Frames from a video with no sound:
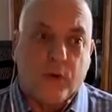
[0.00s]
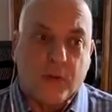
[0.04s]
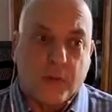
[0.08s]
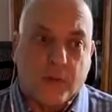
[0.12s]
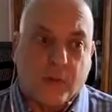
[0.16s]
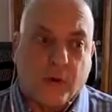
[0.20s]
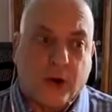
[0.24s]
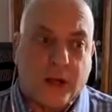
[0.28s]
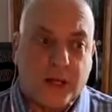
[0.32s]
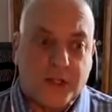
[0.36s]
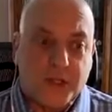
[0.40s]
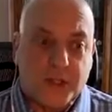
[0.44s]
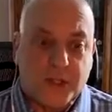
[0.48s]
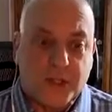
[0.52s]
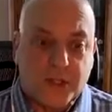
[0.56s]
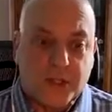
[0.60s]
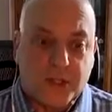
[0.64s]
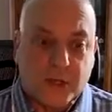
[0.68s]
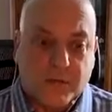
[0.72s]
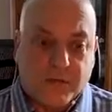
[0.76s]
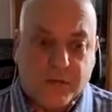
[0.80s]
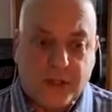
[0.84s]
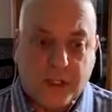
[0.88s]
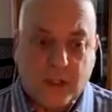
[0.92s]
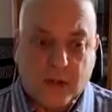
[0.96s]
the process
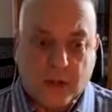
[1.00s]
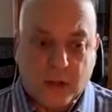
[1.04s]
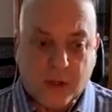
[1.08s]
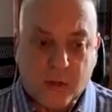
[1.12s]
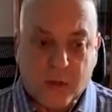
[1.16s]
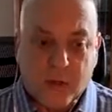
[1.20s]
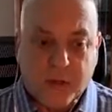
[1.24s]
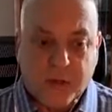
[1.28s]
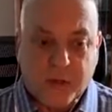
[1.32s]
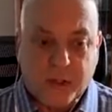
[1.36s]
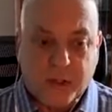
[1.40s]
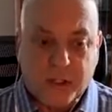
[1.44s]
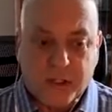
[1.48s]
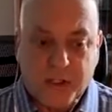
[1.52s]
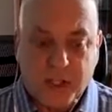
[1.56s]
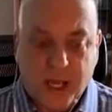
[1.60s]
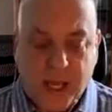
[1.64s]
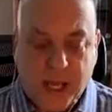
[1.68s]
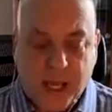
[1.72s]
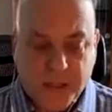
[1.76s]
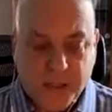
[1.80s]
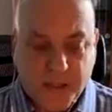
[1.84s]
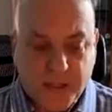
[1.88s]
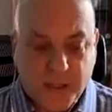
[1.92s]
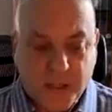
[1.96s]
of dealing with the
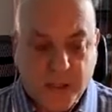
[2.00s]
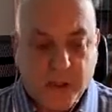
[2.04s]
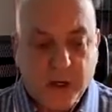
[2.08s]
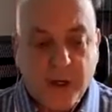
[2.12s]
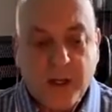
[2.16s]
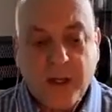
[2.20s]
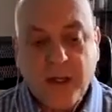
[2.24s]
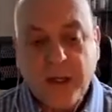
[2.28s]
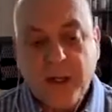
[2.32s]
disaster